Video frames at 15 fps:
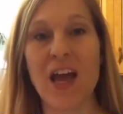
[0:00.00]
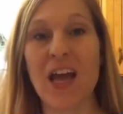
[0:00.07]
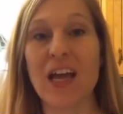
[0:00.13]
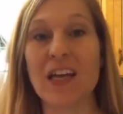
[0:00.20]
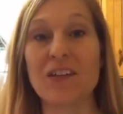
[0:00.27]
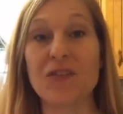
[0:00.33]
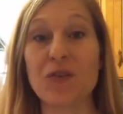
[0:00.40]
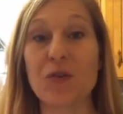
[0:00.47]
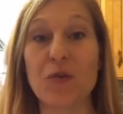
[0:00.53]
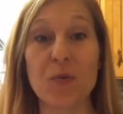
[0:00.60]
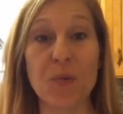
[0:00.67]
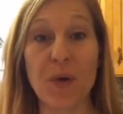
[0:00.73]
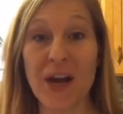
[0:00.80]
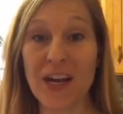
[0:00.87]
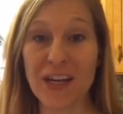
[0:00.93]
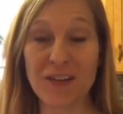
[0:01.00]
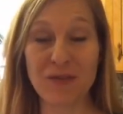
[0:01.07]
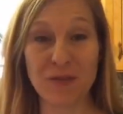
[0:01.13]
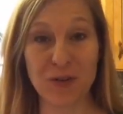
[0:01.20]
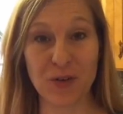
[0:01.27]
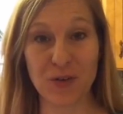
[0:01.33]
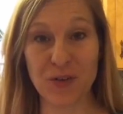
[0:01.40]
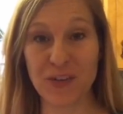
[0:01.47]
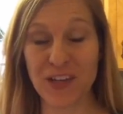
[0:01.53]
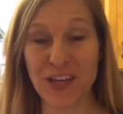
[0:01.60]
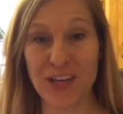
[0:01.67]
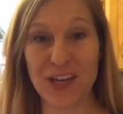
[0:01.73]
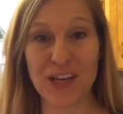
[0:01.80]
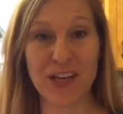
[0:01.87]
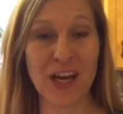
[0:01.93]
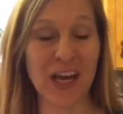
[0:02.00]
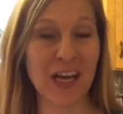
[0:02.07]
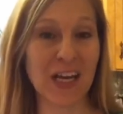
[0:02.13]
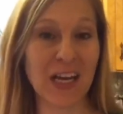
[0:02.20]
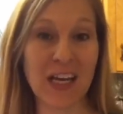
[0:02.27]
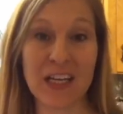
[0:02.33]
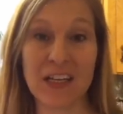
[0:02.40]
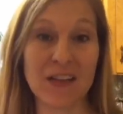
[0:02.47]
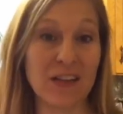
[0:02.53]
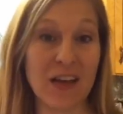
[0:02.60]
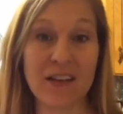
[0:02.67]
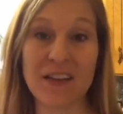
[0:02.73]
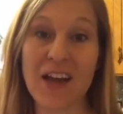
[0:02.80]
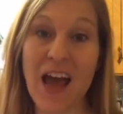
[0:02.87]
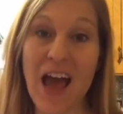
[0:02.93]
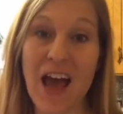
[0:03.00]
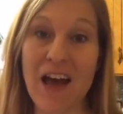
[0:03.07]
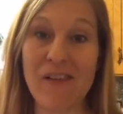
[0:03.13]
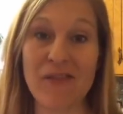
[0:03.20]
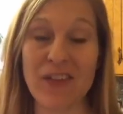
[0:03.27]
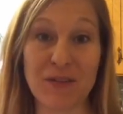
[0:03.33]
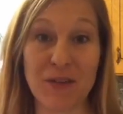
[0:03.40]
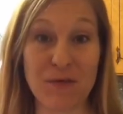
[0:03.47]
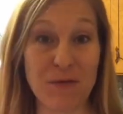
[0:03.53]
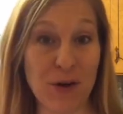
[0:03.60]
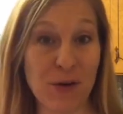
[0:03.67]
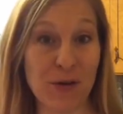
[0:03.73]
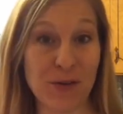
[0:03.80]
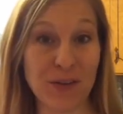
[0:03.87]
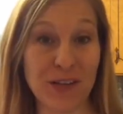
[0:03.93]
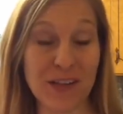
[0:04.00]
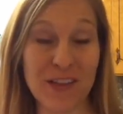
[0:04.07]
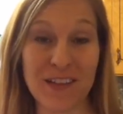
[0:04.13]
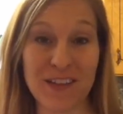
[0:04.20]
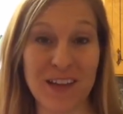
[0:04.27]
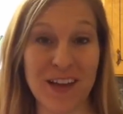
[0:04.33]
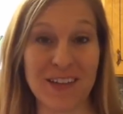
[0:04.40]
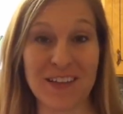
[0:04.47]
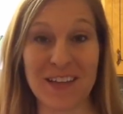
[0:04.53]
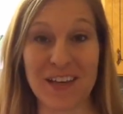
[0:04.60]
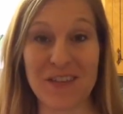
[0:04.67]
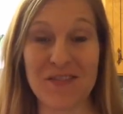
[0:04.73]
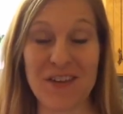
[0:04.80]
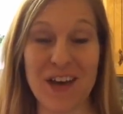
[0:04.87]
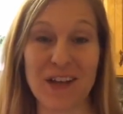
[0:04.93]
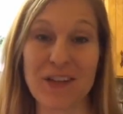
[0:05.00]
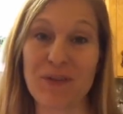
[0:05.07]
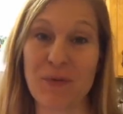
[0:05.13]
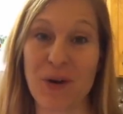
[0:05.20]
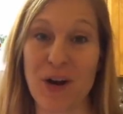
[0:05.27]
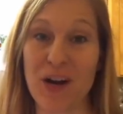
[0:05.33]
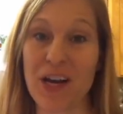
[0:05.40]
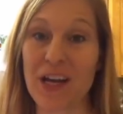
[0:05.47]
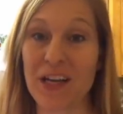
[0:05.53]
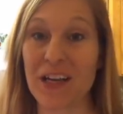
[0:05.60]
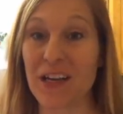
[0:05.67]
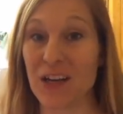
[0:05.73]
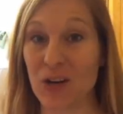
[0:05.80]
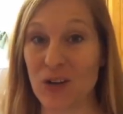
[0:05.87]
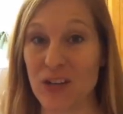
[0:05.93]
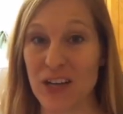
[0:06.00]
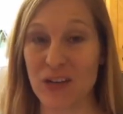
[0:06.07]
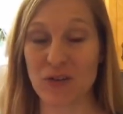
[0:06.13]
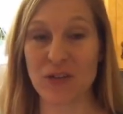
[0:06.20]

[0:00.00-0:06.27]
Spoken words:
It's great for your skin, and it doesn't have the photosynthesizing effect where it can irritate your